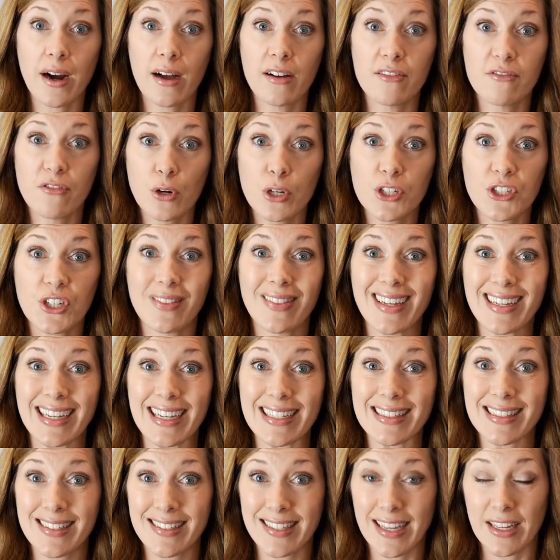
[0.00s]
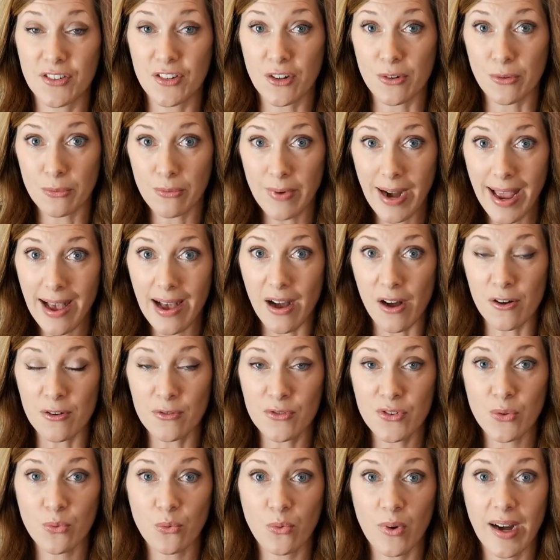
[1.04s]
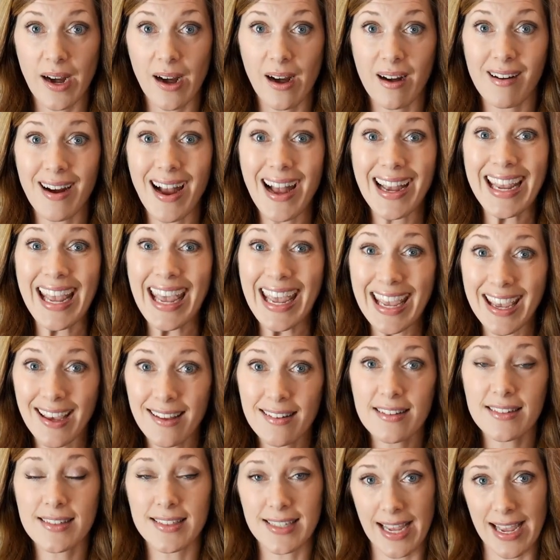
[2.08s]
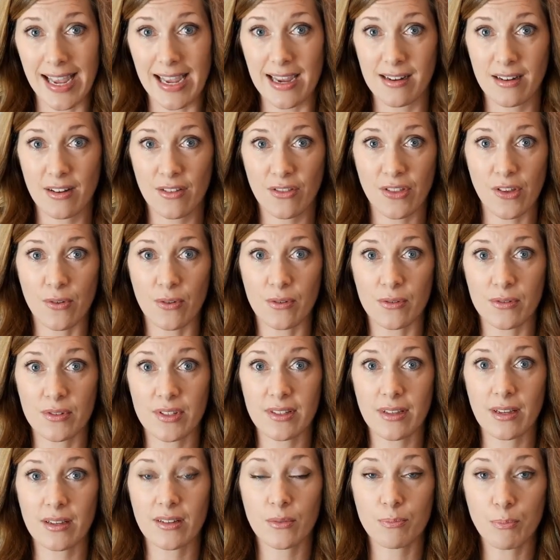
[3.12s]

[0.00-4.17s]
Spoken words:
a version that gets sent around where I annotate those